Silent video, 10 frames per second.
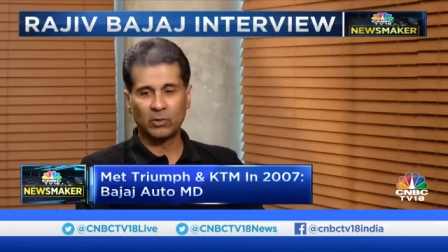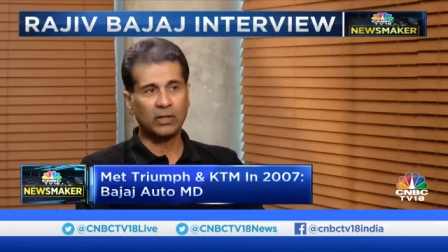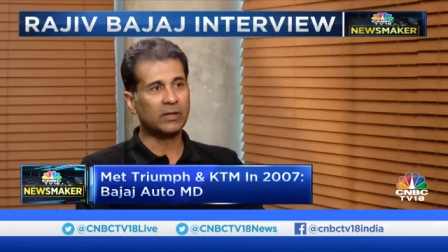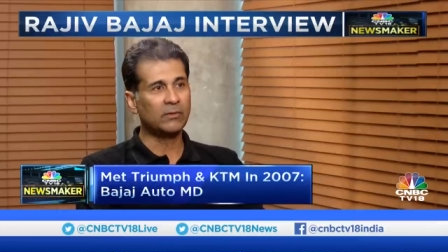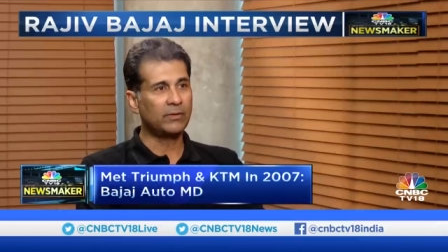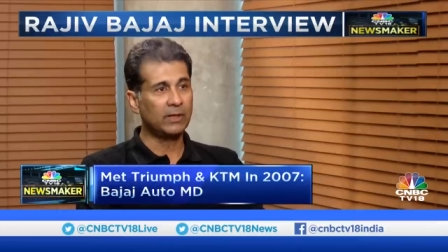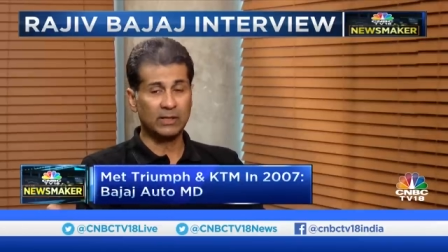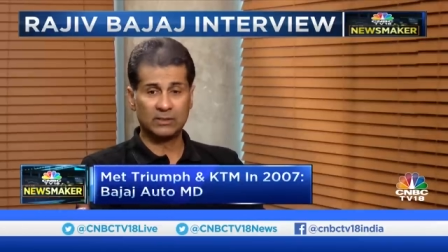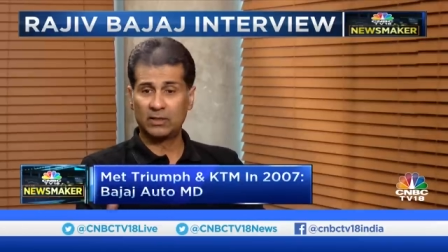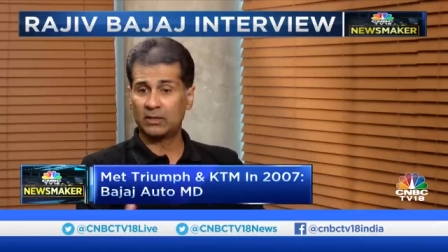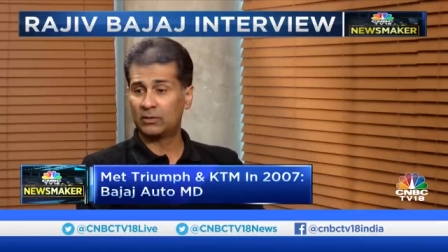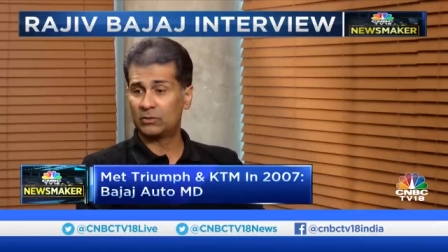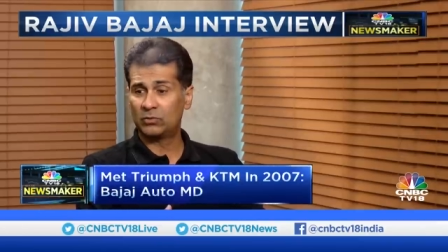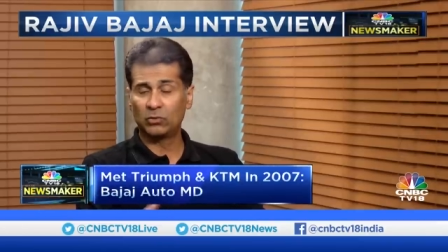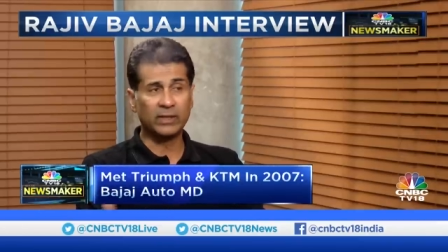Royal Enfield has
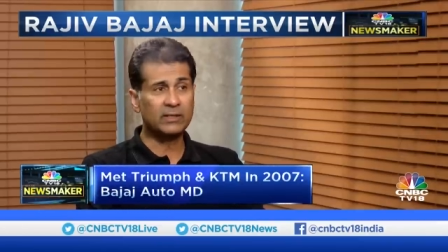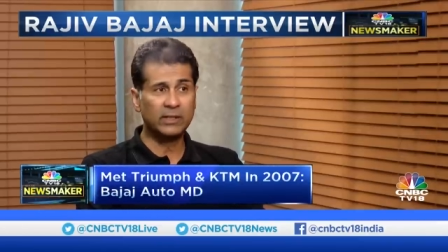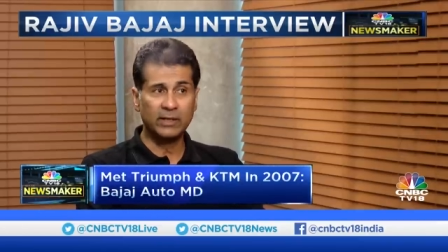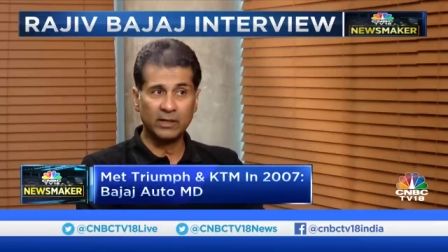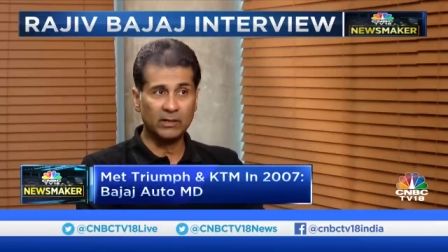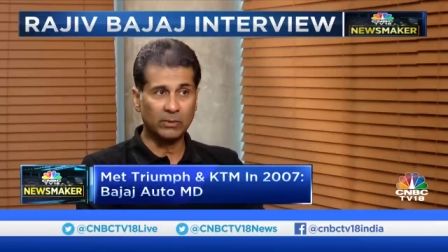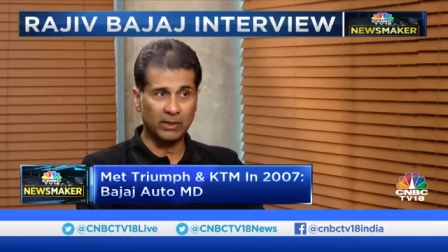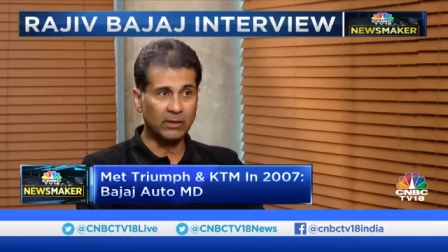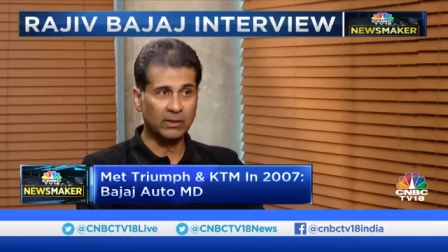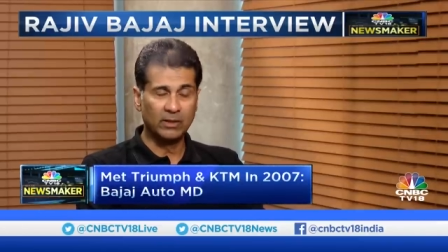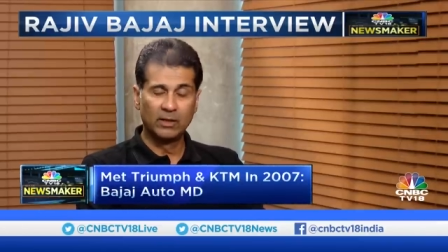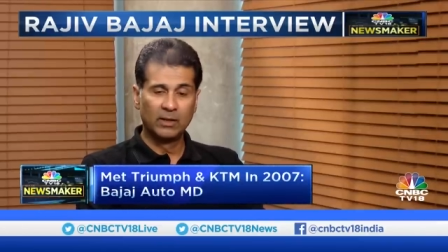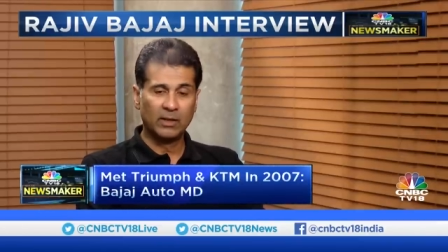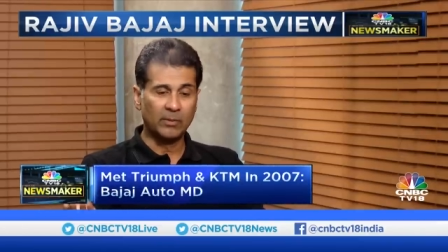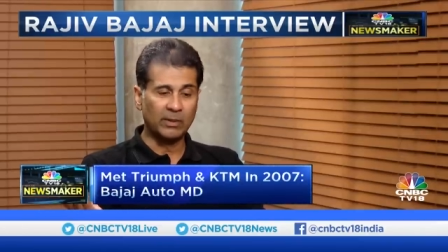done so exceedingly well in.
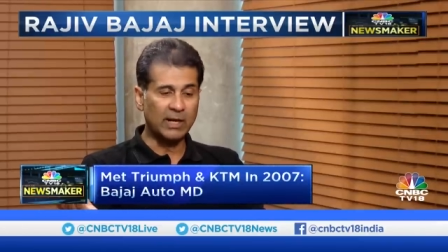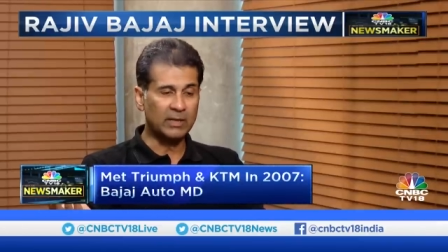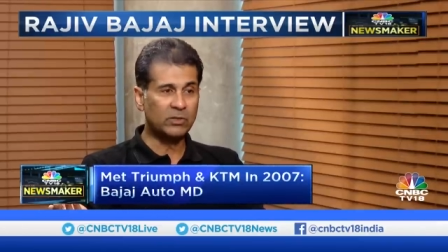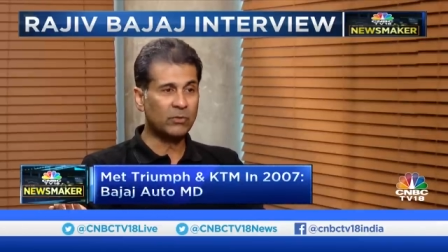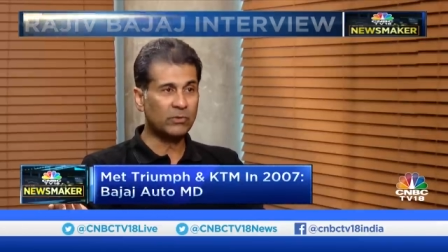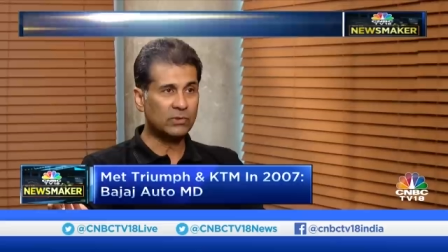I mean, hats